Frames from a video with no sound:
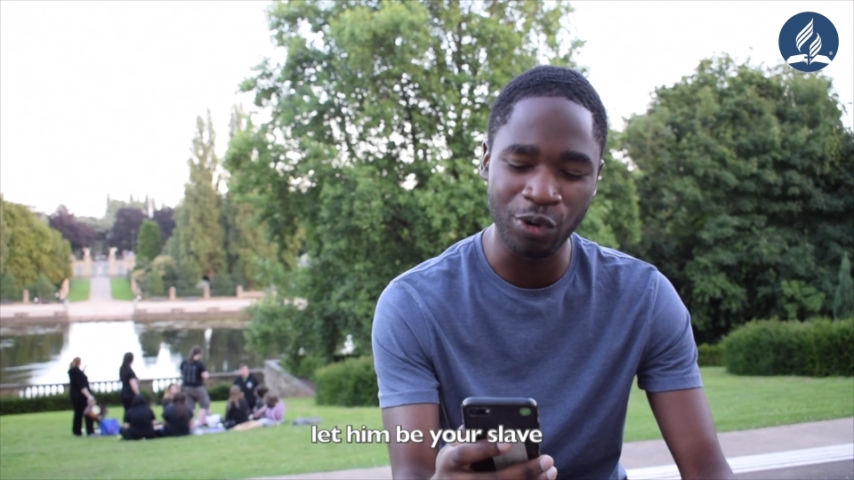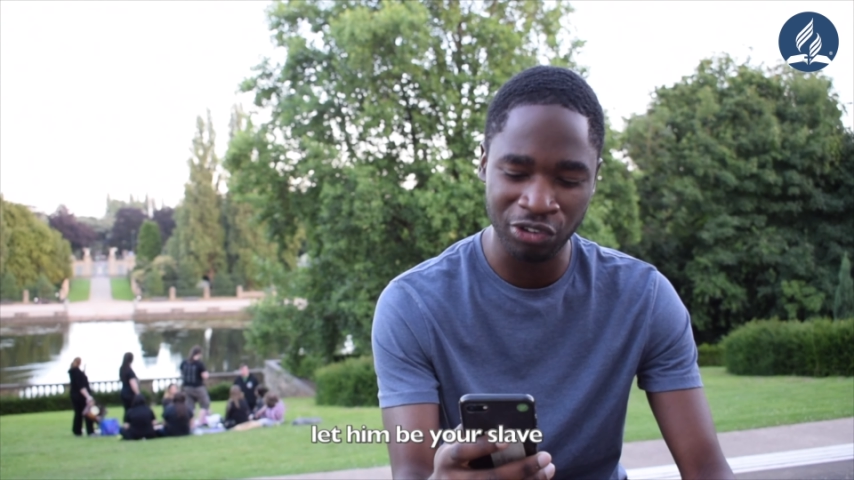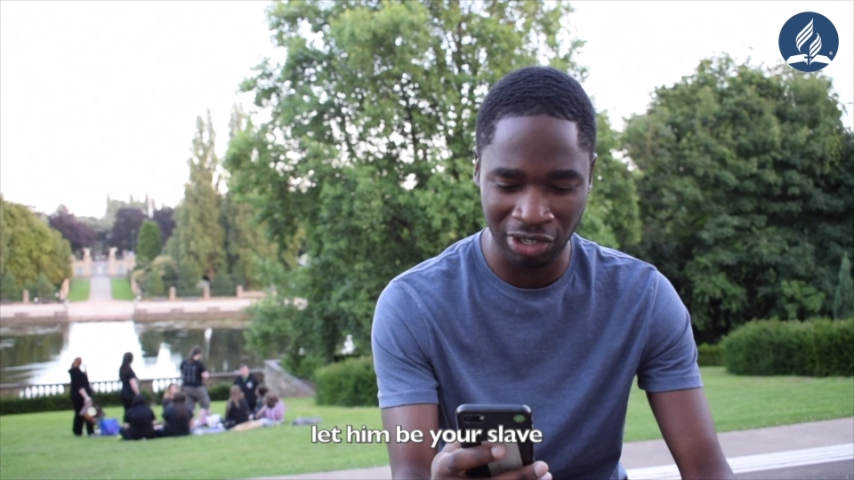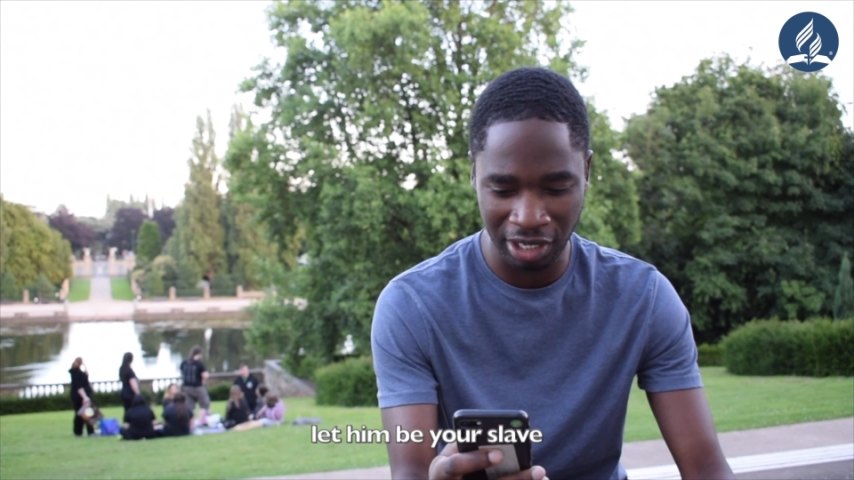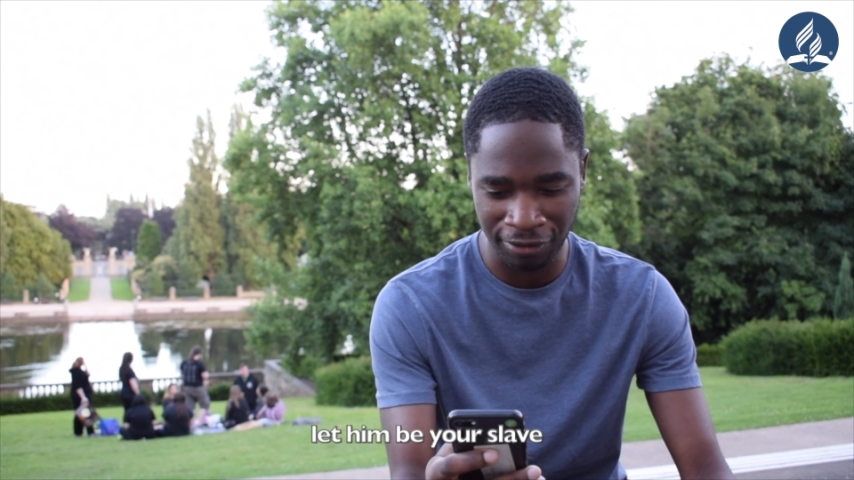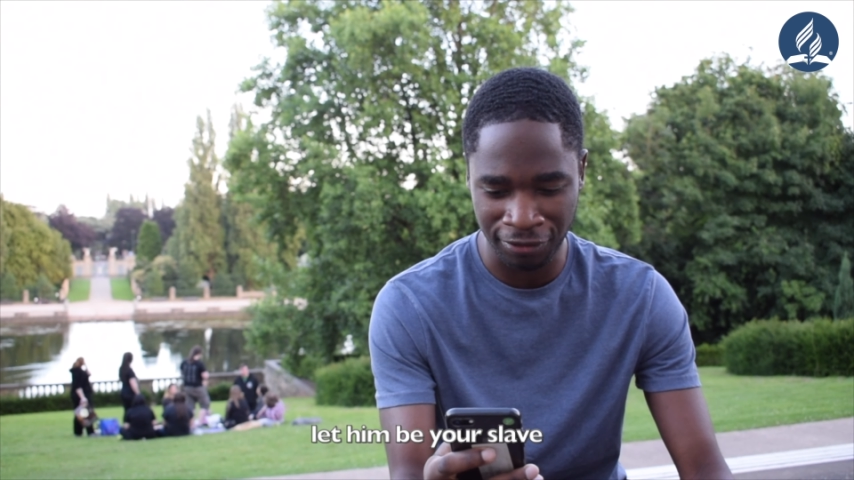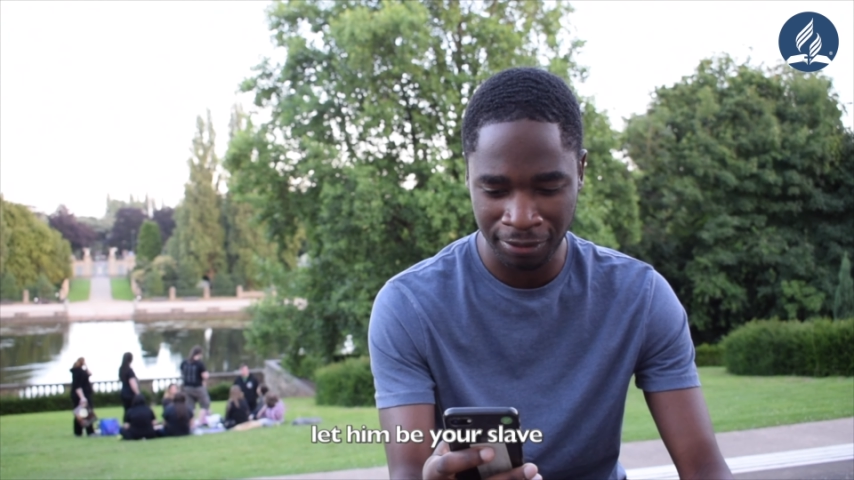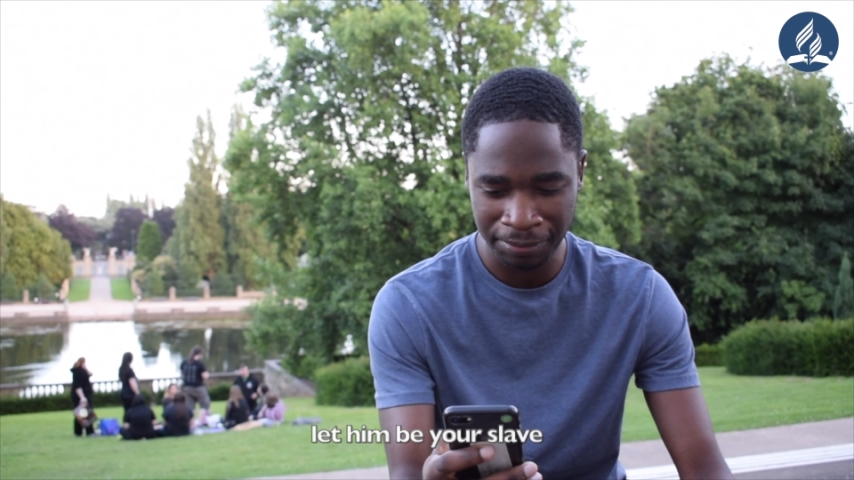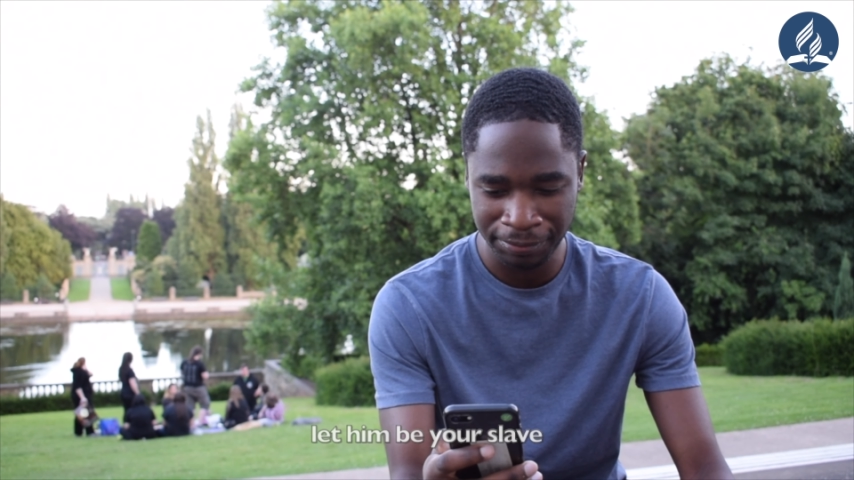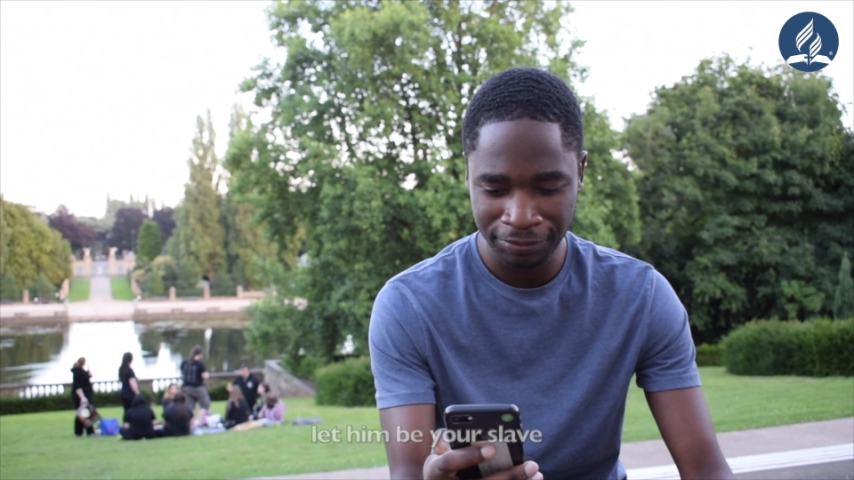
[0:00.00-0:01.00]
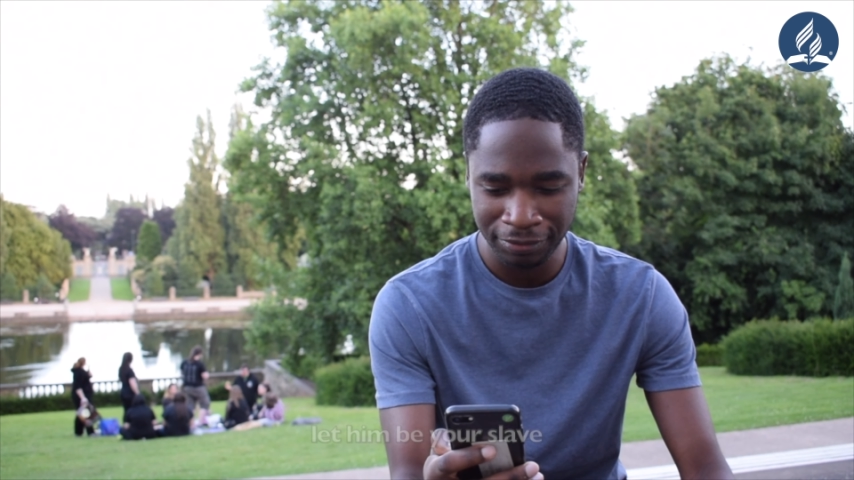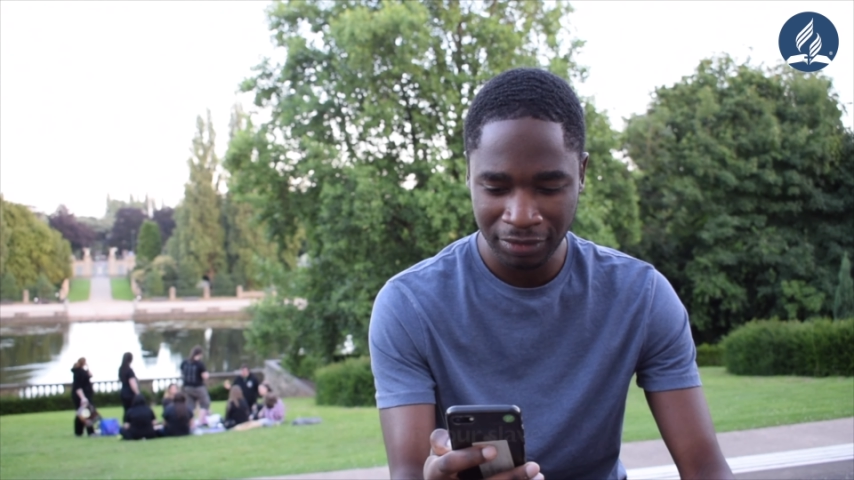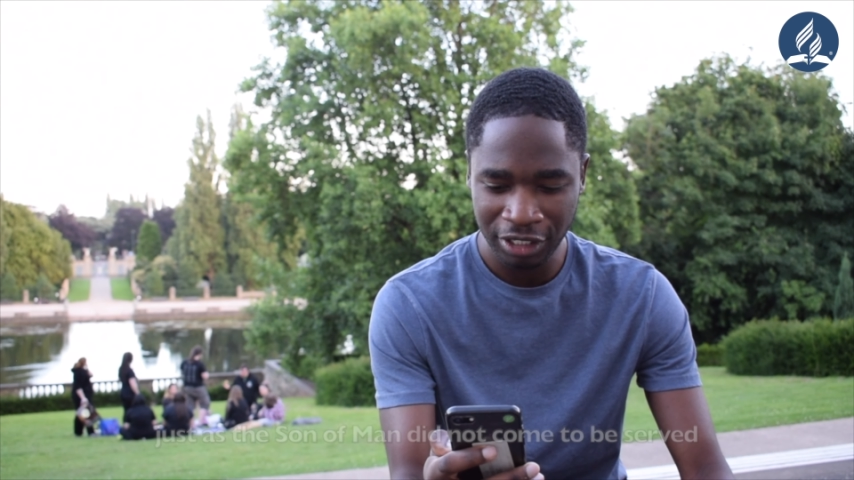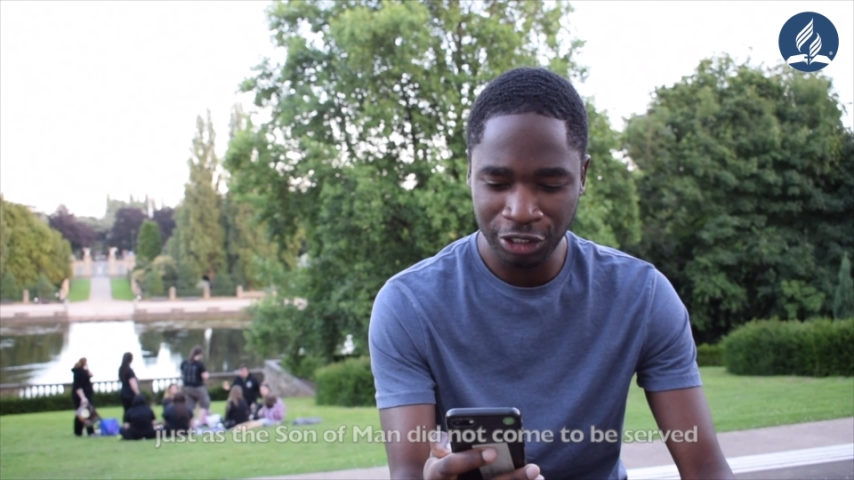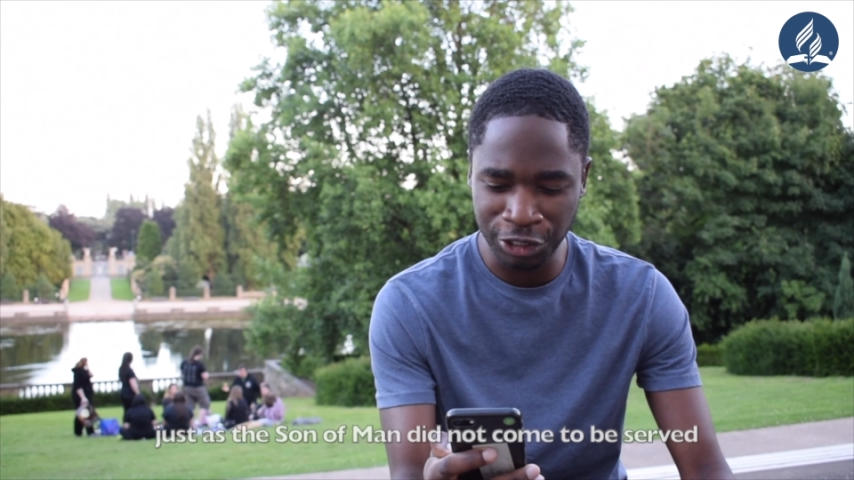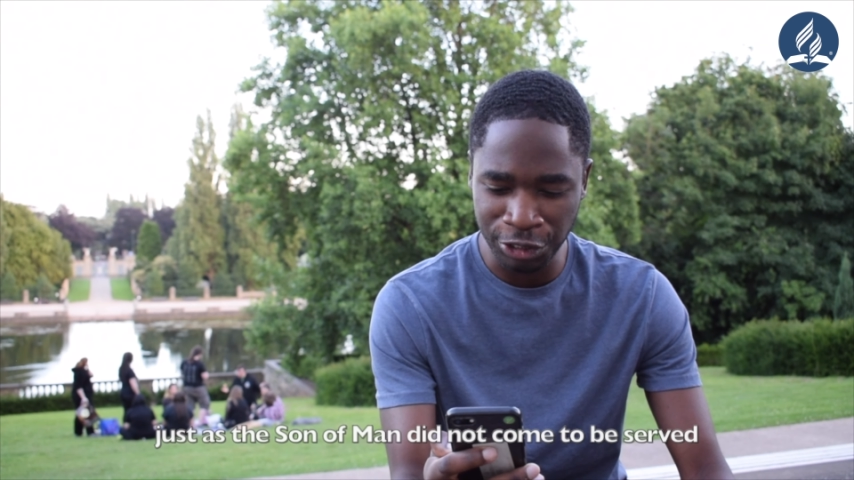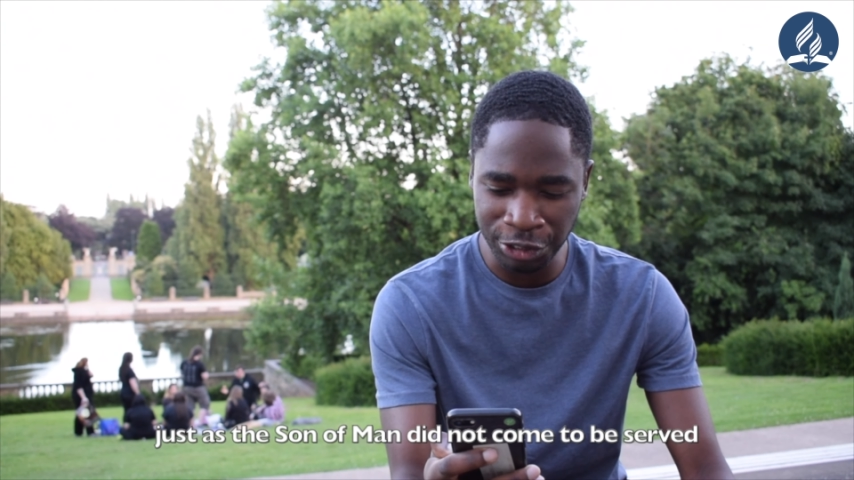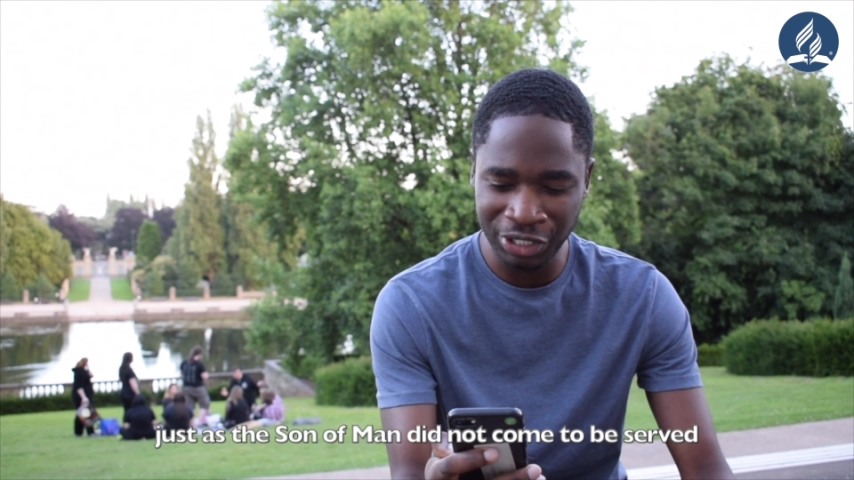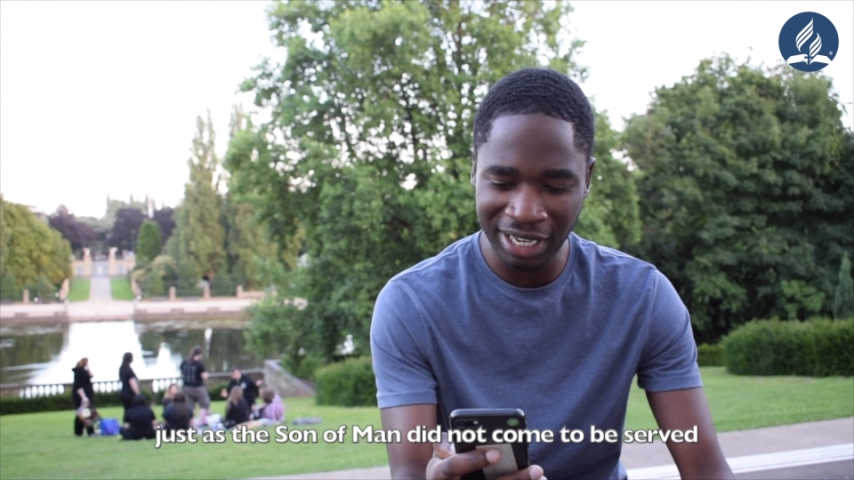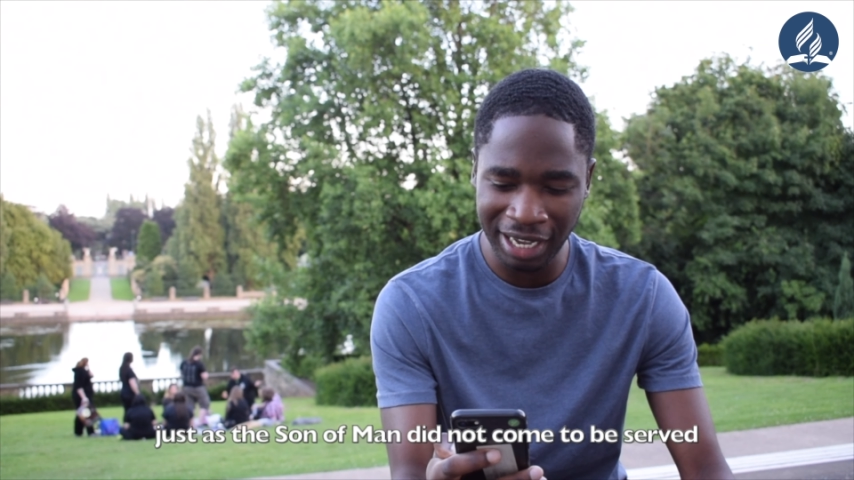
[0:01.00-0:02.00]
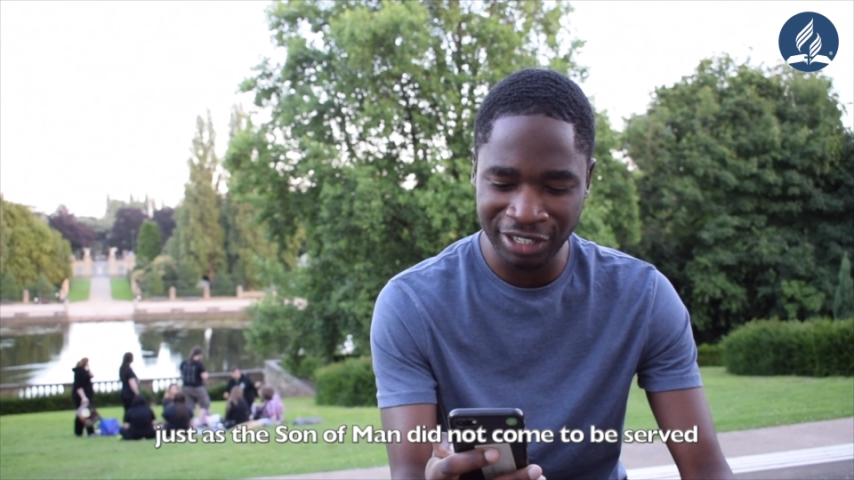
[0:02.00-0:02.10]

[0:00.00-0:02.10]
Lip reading: slave. Just as